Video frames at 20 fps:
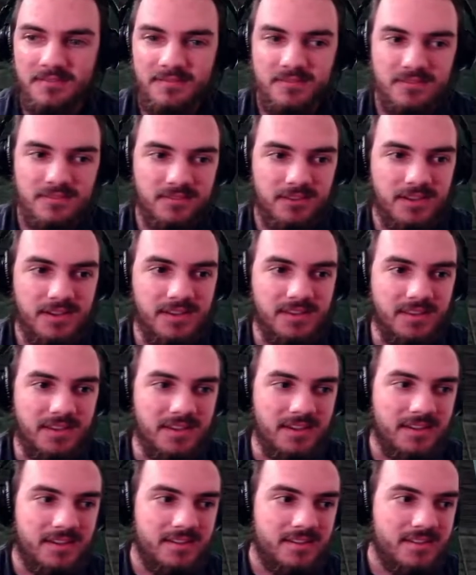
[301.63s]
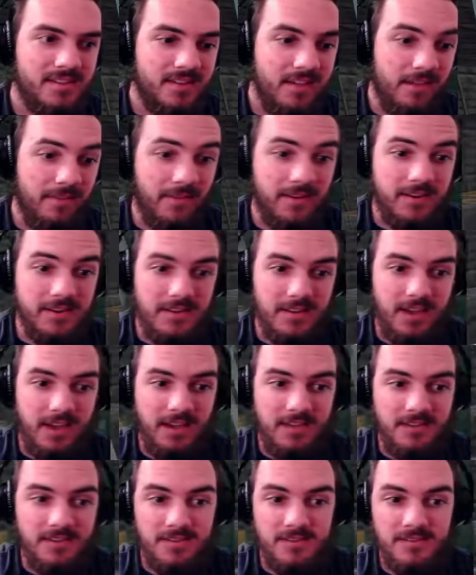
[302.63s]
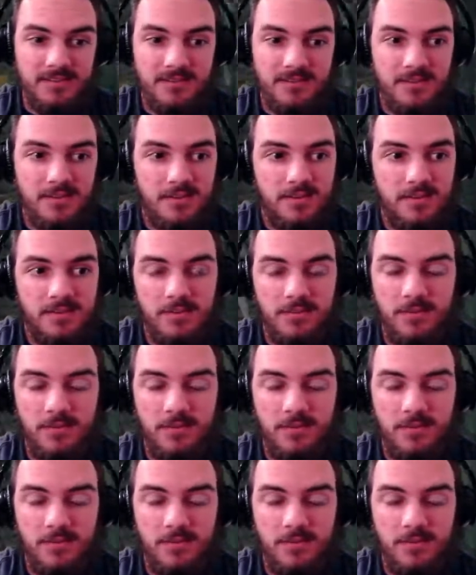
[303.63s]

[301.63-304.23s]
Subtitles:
so I can, like, if I need to access For